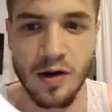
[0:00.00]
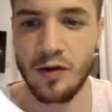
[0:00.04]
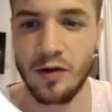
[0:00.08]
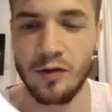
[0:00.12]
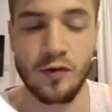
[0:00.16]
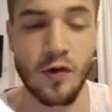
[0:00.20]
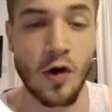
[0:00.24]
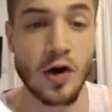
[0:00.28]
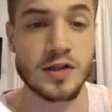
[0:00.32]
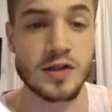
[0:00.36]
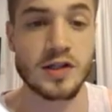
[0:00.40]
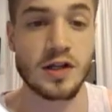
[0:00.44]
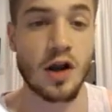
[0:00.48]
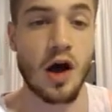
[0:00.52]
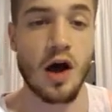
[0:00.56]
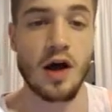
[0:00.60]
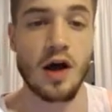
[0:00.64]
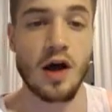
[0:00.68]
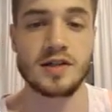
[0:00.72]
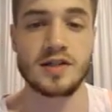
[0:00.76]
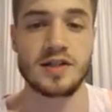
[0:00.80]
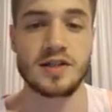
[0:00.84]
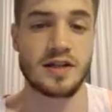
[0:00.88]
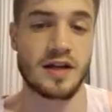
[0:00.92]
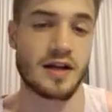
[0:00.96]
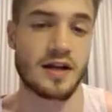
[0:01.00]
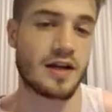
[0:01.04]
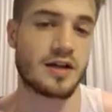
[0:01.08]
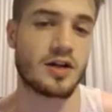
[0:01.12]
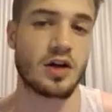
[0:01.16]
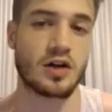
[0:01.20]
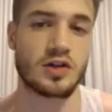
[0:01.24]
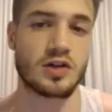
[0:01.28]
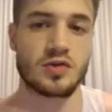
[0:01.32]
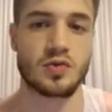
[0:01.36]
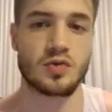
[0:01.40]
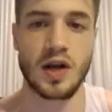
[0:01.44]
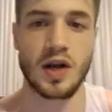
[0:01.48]
first glance it
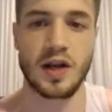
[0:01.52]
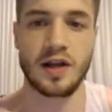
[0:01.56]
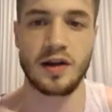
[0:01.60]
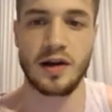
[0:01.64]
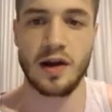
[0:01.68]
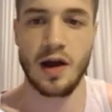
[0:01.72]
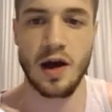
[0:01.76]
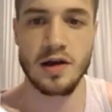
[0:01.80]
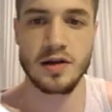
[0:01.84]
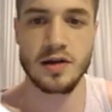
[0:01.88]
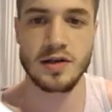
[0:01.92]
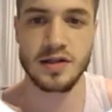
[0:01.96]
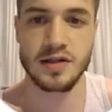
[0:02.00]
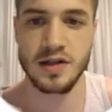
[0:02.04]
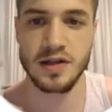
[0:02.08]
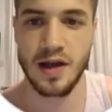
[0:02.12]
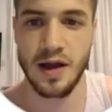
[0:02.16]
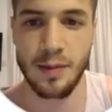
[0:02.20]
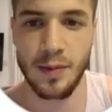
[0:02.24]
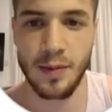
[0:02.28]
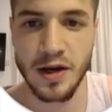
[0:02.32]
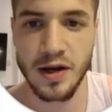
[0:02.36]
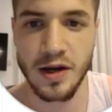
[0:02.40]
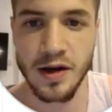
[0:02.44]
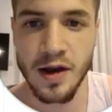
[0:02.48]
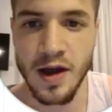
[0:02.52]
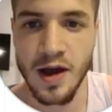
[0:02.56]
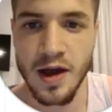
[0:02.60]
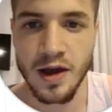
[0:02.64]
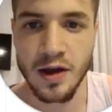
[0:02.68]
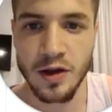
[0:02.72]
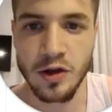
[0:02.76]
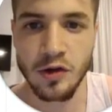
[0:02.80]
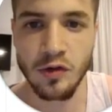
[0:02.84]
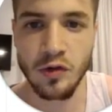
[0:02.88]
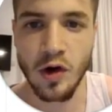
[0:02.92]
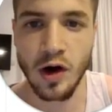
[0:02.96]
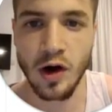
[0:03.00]
looks really nice. I mean,
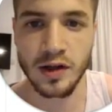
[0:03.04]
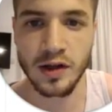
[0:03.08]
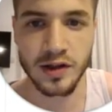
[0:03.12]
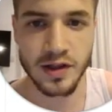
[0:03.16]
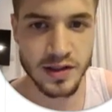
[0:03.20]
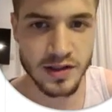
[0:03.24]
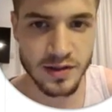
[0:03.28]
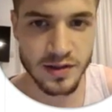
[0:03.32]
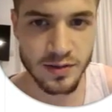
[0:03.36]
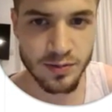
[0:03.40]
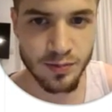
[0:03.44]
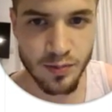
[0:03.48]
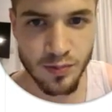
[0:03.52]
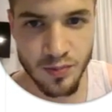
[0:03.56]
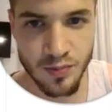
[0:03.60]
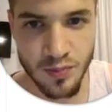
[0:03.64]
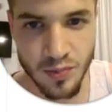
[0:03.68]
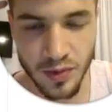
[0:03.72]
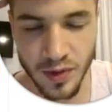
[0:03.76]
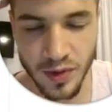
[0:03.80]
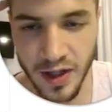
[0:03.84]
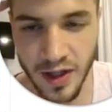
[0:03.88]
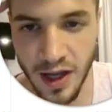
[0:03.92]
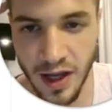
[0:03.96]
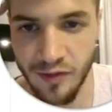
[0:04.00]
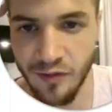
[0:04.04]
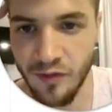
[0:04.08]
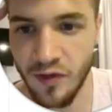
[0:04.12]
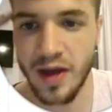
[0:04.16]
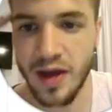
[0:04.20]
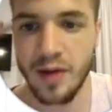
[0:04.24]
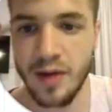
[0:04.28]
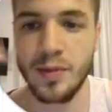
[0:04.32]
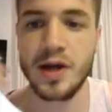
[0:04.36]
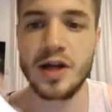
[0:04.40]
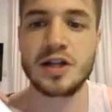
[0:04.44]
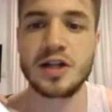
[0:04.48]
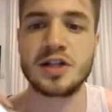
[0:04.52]
you've got this GIF
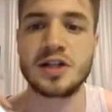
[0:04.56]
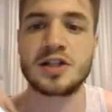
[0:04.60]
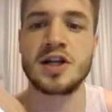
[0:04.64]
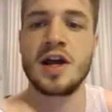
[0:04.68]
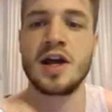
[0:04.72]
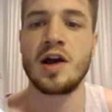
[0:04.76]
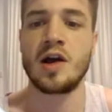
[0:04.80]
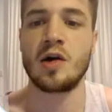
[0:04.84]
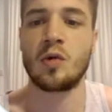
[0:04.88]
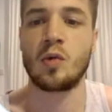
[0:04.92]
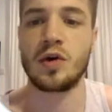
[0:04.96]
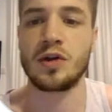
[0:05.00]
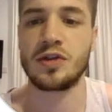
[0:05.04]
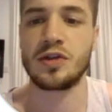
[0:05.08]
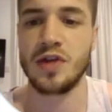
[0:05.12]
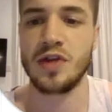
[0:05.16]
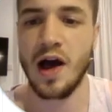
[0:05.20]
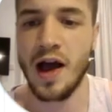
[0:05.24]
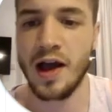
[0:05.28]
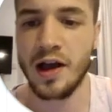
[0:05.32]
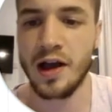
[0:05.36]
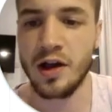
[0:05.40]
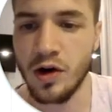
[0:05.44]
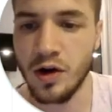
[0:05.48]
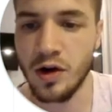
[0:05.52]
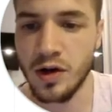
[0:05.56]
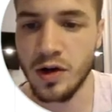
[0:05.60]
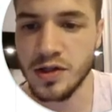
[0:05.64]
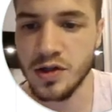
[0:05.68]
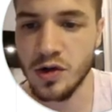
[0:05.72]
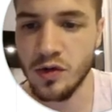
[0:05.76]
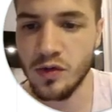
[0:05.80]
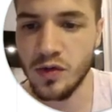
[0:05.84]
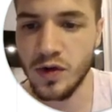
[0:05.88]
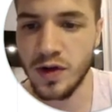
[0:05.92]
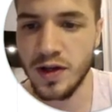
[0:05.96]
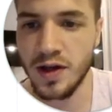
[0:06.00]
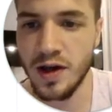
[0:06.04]
image with the icons
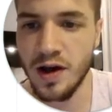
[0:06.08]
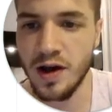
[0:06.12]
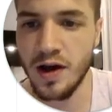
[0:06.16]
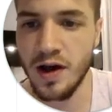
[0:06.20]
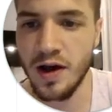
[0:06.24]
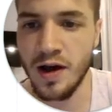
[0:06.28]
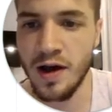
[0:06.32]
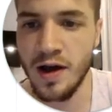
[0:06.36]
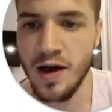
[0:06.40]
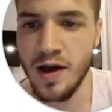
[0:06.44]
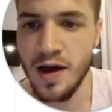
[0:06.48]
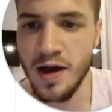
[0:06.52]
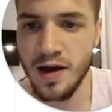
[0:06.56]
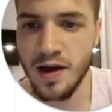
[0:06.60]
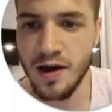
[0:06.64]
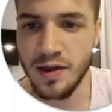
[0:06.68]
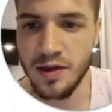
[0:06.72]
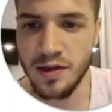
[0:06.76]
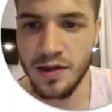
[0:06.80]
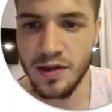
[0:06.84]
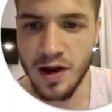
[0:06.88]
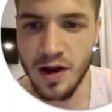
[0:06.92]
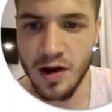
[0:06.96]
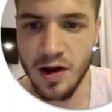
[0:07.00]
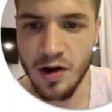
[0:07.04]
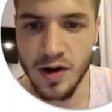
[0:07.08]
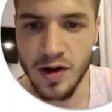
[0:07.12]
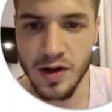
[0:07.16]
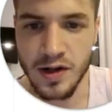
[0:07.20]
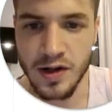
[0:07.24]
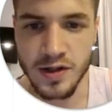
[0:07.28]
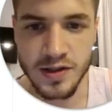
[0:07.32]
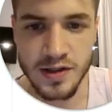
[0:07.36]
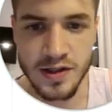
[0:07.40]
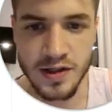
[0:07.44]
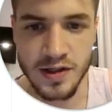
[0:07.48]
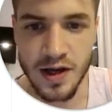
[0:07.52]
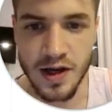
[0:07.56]
over here. There
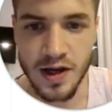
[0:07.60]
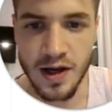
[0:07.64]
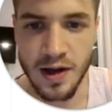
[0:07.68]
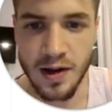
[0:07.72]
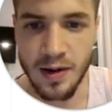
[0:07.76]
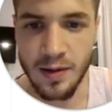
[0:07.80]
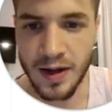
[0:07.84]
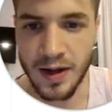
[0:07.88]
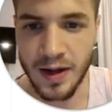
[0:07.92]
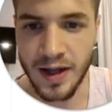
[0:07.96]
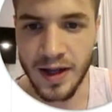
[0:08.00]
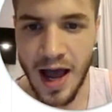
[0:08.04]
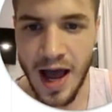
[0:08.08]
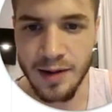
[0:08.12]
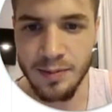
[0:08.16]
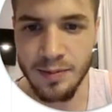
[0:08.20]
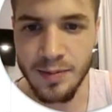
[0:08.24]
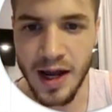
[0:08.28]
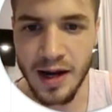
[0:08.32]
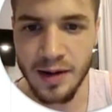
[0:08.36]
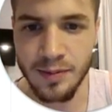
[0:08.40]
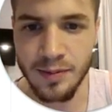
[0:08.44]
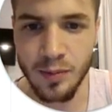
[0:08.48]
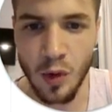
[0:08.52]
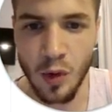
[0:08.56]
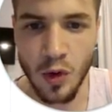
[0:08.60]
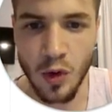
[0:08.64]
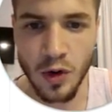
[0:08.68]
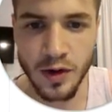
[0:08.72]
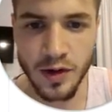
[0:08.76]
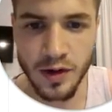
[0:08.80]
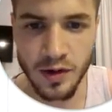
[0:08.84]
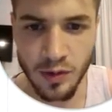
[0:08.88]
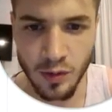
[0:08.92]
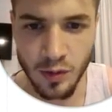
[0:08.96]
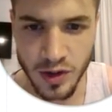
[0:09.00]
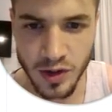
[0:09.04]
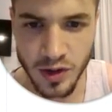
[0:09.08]
is a Kanban
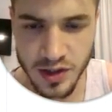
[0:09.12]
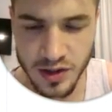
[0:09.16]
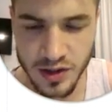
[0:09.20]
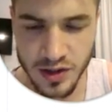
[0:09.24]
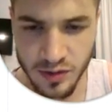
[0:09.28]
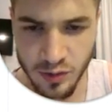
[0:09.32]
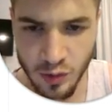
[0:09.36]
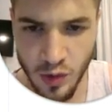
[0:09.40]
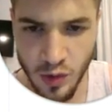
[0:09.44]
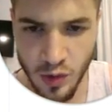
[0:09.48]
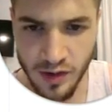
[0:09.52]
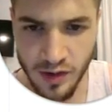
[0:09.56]
board, which is quite